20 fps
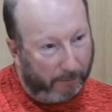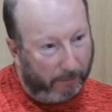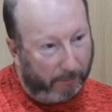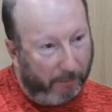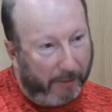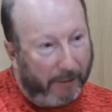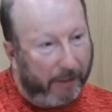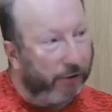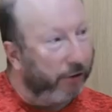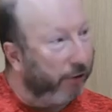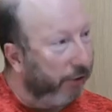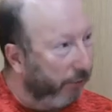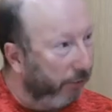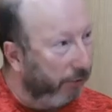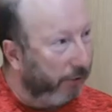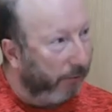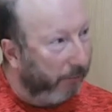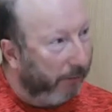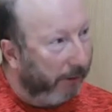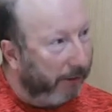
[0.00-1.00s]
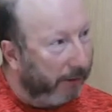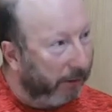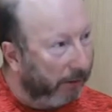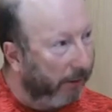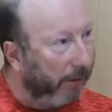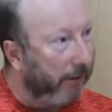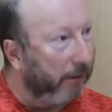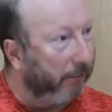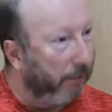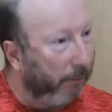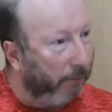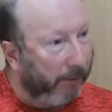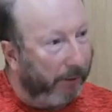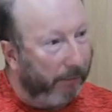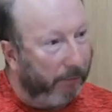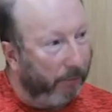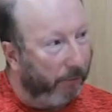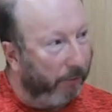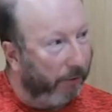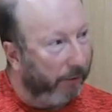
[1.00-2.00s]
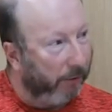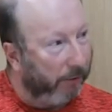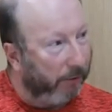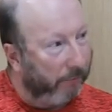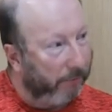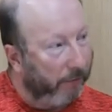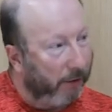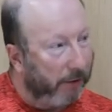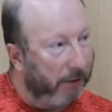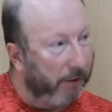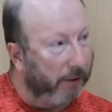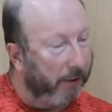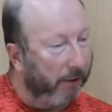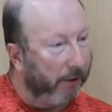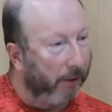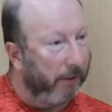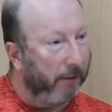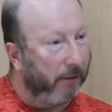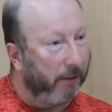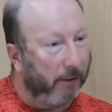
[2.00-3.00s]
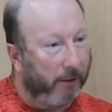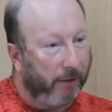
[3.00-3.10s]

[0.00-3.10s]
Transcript: minuscule compared to that of the people that you're fighting against.